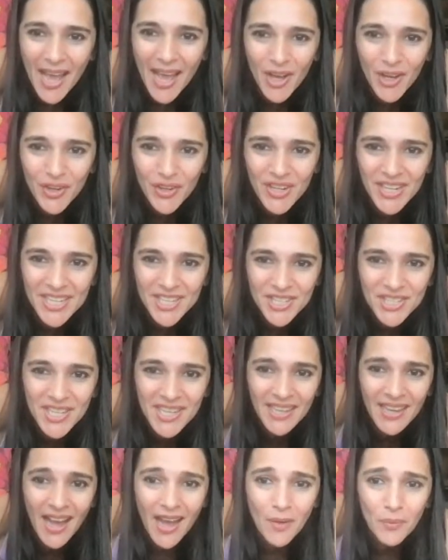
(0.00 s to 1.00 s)
Agree,
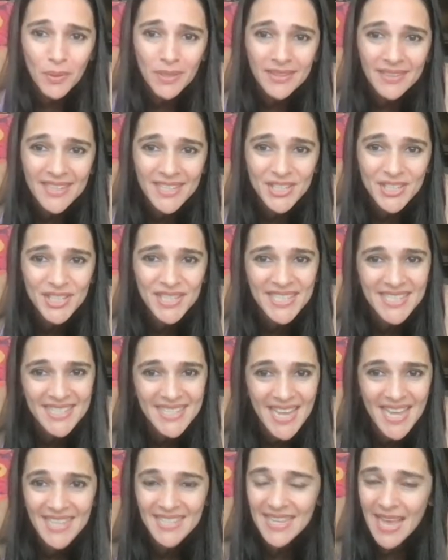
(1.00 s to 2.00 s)
Shekhawat Kitchen
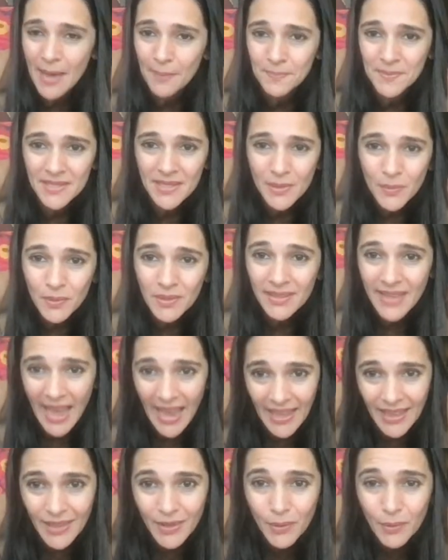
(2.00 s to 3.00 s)
says, absolute
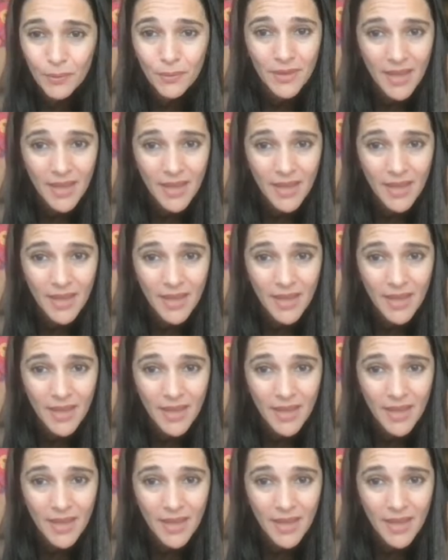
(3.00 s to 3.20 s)
thank you.